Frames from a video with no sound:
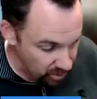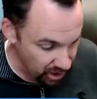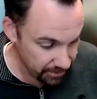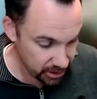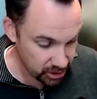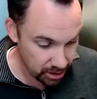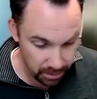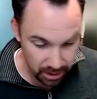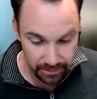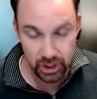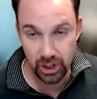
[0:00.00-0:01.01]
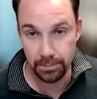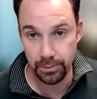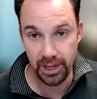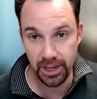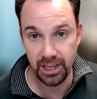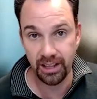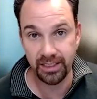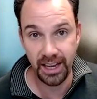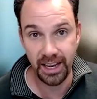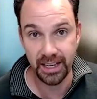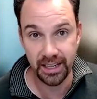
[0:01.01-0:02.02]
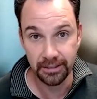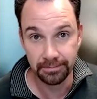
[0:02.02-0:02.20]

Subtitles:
if it's completely authentic.